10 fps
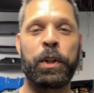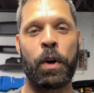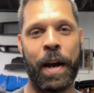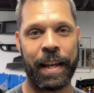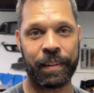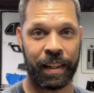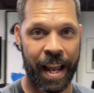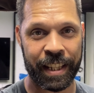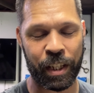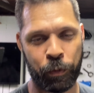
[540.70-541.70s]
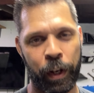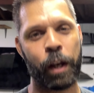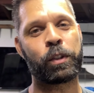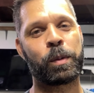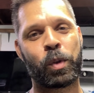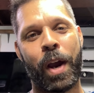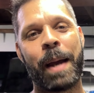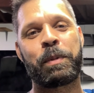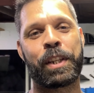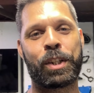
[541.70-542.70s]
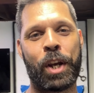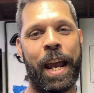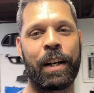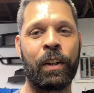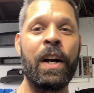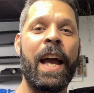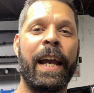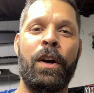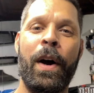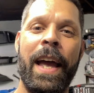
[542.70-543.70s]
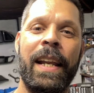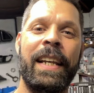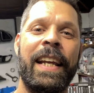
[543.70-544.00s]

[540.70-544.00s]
ahead and like this video, subscribe to the channel, and go ahead and